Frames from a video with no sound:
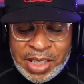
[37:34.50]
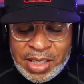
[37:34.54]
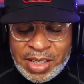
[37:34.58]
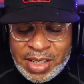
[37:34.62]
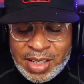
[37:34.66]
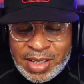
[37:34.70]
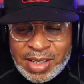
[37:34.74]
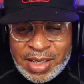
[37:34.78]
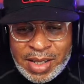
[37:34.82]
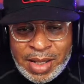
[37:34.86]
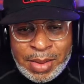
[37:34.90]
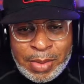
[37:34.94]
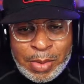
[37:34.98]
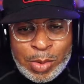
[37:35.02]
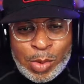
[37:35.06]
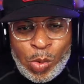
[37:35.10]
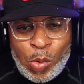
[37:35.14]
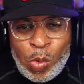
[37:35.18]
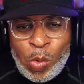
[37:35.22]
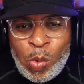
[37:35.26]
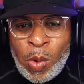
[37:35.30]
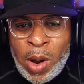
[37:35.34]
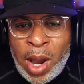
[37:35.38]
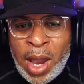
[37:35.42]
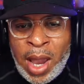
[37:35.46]
just seems
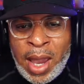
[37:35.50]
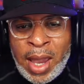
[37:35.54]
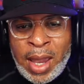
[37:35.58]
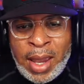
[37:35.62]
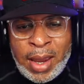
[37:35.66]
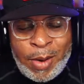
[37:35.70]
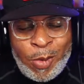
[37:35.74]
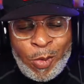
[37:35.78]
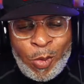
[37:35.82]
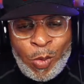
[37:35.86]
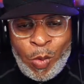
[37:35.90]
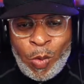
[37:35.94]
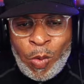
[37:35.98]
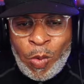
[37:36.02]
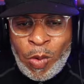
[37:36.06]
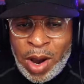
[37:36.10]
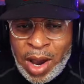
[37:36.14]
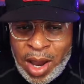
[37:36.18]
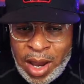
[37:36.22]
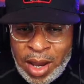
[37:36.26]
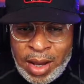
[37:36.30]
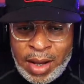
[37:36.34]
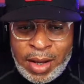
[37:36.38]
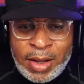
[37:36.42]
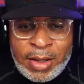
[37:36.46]
way,
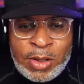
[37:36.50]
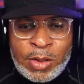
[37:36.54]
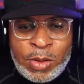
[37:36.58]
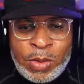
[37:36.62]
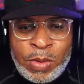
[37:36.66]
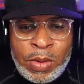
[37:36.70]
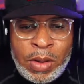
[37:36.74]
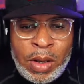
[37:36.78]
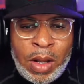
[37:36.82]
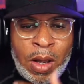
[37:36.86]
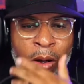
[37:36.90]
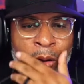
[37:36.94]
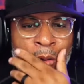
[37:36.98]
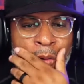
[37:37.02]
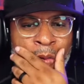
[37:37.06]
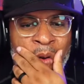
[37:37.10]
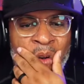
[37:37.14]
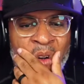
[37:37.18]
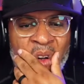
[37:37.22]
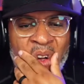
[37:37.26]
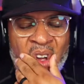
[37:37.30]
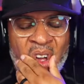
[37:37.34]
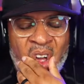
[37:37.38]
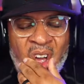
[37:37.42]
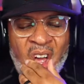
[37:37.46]
way too low
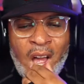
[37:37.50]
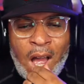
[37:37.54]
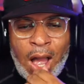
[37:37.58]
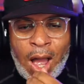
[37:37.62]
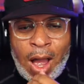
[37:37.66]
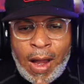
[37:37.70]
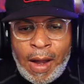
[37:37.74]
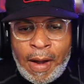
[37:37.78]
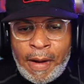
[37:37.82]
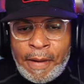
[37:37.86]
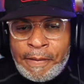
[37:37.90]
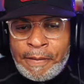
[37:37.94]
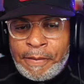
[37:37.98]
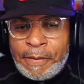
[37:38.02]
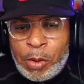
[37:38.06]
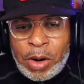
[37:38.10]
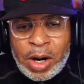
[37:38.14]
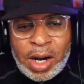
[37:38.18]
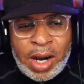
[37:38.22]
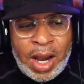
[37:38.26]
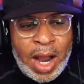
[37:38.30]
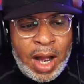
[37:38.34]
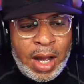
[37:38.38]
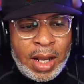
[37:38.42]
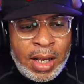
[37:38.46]
for
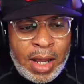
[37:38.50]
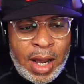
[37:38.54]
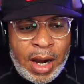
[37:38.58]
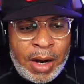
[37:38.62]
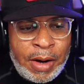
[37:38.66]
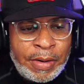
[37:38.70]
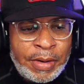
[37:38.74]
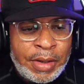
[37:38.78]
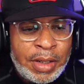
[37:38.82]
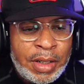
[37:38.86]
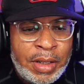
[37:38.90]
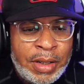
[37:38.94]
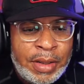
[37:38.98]
Kyle Lowry.